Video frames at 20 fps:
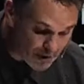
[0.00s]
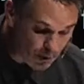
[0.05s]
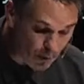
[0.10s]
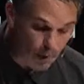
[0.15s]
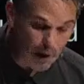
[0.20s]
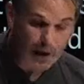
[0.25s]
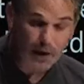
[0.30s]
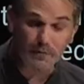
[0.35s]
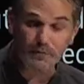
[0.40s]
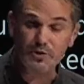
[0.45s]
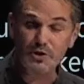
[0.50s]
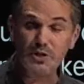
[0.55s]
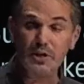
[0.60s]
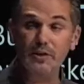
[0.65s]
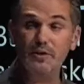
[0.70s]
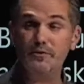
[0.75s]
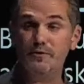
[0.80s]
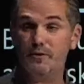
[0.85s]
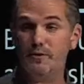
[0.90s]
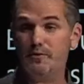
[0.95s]
way of
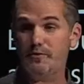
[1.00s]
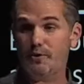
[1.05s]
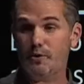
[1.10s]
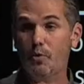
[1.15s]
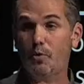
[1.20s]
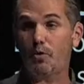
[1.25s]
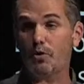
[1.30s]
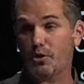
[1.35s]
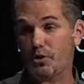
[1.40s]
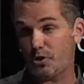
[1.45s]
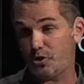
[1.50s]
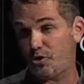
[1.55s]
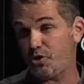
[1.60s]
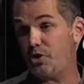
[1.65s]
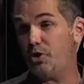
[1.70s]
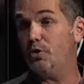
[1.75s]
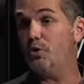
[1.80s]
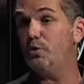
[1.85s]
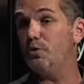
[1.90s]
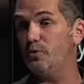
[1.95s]
Jesus in order to
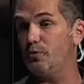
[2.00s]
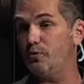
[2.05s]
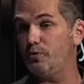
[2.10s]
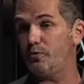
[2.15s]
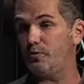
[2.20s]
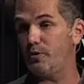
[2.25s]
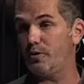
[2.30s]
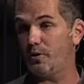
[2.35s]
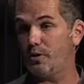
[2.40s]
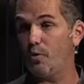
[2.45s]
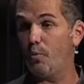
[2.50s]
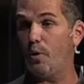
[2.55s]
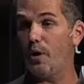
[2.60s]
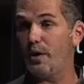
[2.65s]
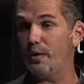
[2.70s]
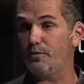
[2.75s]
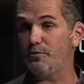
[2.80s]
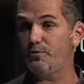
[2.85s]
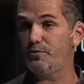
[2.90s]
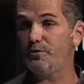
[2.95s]
choose the way
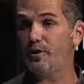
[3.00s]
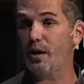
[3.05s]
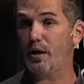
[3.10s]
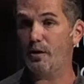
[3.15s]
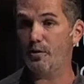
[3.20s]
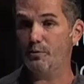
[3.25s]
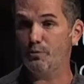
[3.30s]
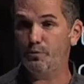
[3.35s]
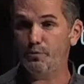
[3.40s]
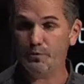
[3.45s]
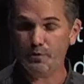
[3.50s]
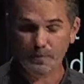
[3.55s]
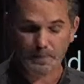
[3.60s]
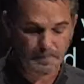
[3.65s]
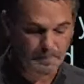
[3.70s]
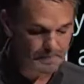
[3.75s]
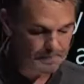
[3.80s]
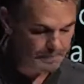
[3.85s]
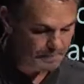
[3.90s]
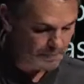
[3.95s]
of self.
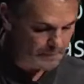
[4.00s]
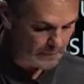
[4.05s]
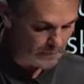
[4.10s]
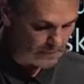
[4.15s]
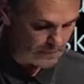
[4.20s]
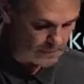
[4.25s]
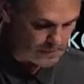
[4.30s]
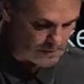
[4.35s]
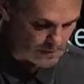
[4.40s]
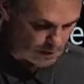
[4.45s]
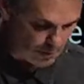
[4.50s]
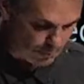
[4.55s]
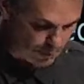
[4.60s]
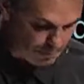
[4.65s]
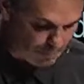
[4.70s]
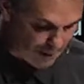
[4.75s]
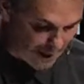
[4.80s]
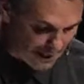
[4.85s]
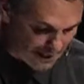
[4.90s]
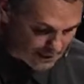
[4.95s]
We
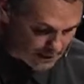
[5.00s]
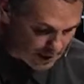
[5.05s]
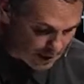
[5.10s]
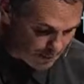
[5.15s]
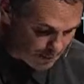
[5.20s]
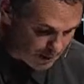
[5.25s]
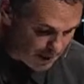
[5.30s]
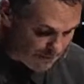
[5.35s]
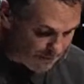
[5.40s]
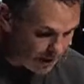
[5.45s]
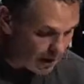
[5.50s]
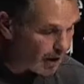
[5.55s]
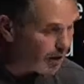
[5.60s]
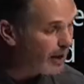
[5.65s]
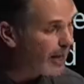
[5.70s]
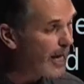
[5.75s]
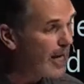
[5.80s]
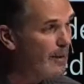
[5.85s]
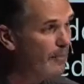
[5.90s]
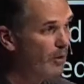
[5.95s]
bind up loving our
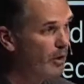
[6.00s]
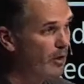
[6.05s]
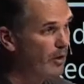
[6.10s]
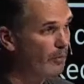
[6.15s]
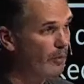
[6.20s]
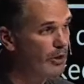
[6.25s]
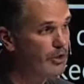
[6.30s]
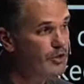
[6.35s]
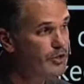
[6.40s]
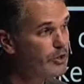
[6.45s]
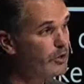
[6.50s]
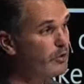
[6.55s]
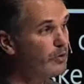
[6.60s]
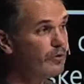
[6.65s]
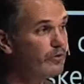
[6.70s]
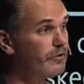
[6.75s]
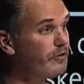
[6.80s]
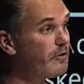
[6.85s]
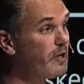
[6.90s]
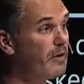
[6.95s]
neighbor and we
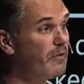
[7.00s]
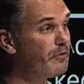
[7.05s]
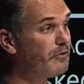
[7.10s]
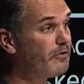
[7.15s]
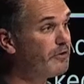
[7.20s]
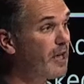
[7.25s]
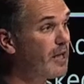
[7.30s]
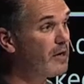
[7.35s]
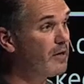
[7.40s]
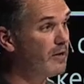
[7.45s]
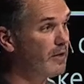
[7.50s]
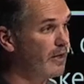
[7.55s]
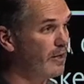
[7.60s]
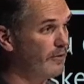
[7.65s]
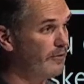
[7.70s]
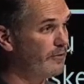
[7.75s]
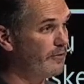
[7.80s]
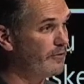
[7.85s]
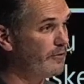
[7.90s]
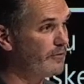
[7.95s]
choose self
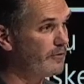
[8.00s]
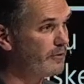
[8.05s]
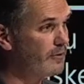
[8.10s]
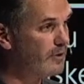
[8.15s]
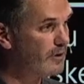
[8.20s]
centeredness.